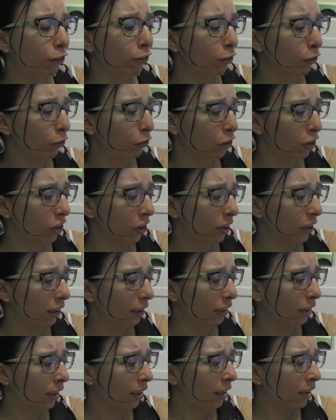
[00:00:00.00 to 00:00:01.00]

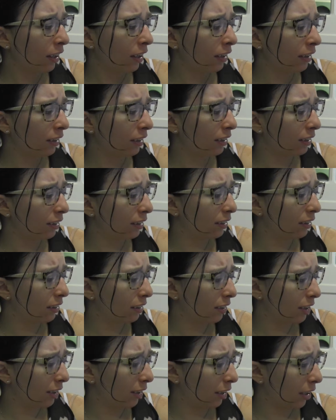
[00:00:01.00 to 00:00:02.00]
sushi,
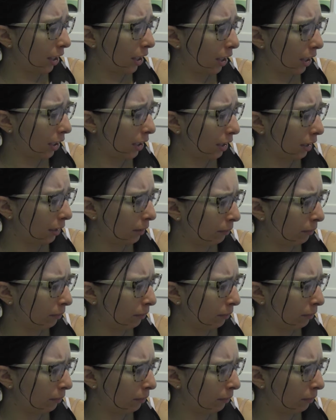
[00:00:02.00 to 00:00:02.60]
steak,